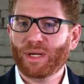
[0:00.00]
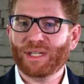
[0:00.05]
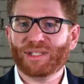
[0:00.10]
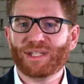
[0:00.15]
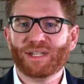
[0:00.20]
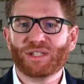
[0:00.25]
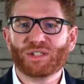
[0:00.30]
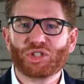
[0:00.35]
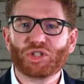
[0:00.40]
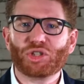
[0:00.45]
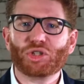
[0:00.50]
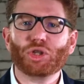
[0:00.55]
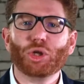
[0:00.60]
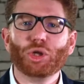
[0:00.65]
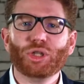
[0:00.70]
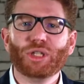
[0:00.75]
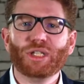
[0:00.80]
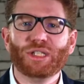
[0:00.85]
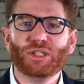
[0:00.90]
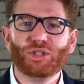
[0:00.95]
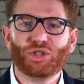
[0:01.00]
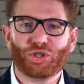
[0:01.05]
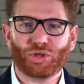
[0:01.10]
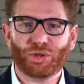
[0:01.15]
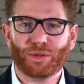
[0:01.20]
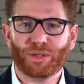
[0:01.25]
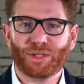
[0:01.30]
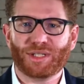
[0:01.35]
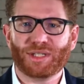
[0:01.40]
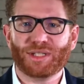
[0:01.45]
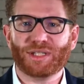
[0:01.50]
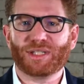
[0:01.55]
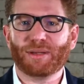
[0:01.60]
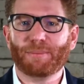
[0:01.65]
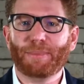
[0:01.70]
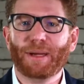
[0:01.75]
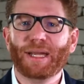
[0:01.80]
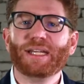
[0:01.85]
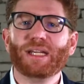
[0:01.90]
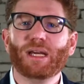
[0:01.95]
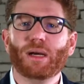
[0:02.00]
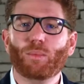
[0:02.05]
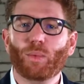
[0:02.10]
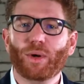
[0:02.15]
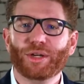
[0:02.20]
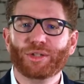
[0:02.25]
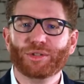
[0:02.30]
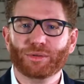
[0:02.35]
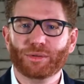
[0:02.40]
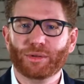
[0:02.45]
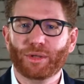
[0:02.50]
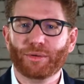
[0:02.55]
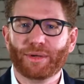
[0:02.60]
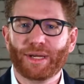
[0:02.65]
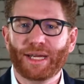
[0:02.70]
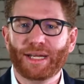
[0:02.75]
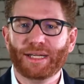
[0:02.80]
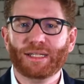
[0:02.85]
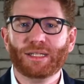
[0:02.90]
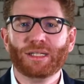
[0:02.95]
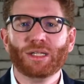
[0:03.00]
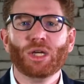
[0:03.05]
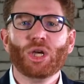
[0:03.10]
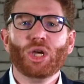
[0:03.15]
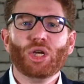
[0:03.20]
is that certain insurances, depending on where you're located,